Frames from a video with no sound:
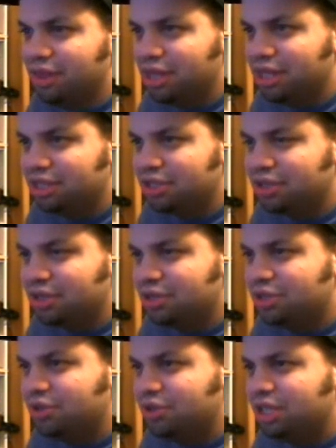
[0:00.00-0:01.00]
These are their
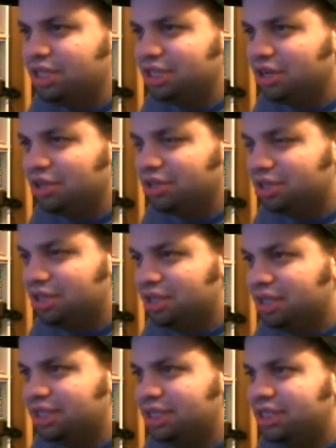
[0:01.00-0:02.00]
duties to
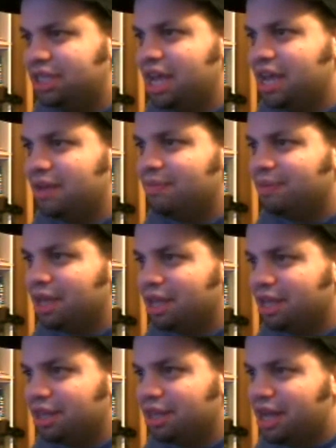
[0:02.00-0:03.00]
this day.
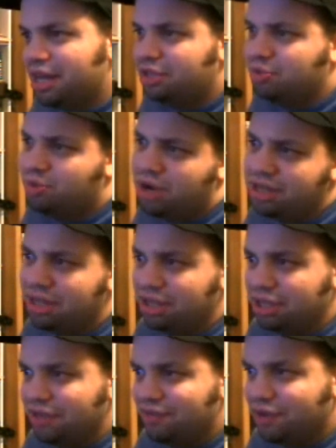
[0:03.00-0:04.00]
That is why the
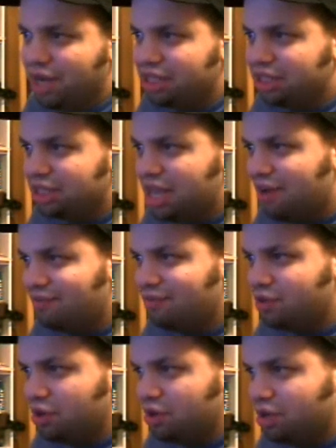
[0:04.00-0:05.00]
Levites have
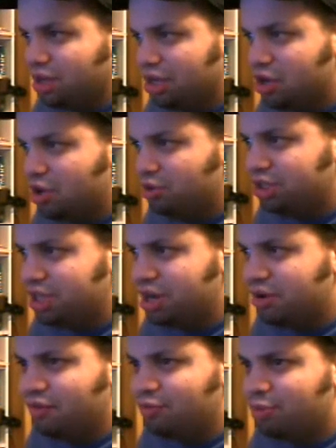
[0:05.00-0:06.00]
no
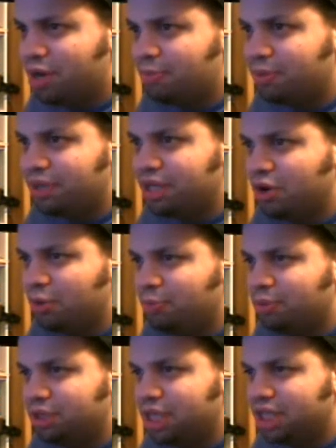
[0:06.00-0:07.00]
share of property or
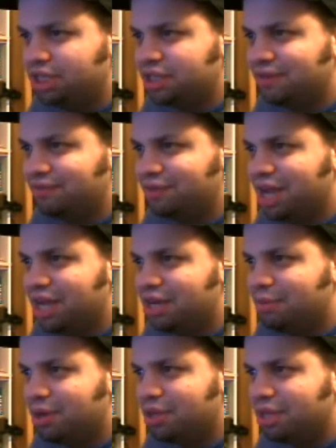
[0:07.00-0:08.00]
possession of
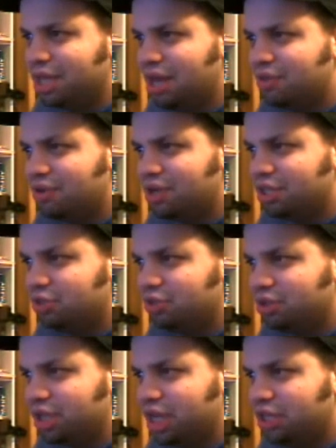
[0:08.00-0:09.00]
land among the other
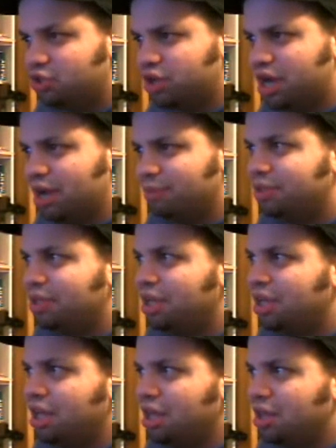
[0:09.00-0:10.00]
Israelite tribes.
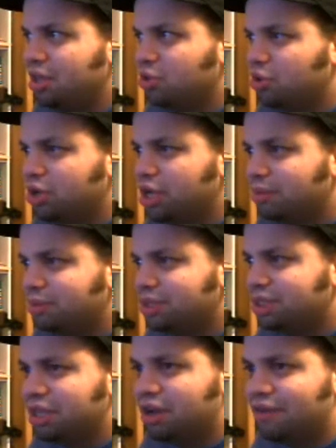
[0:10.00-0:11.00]
The Lord
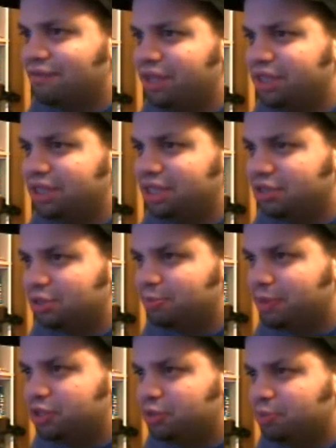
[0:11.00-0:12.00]
Himself is their
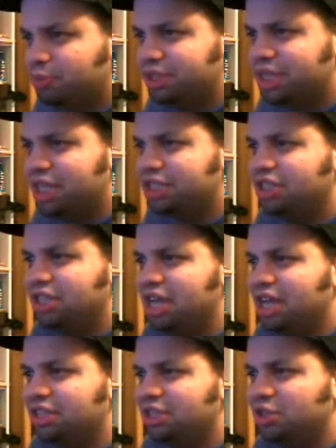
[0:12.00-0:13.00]
special possession,
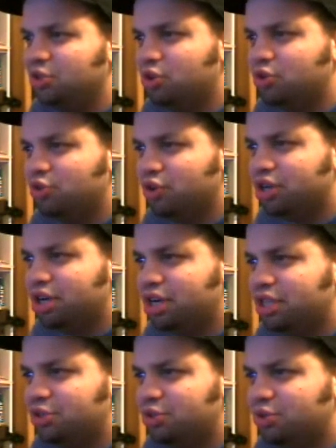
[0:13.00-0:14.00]
as the Lord your
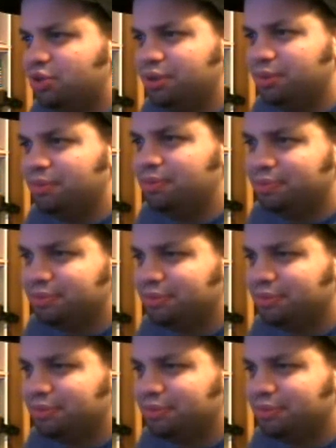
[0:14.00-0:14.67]
God told them.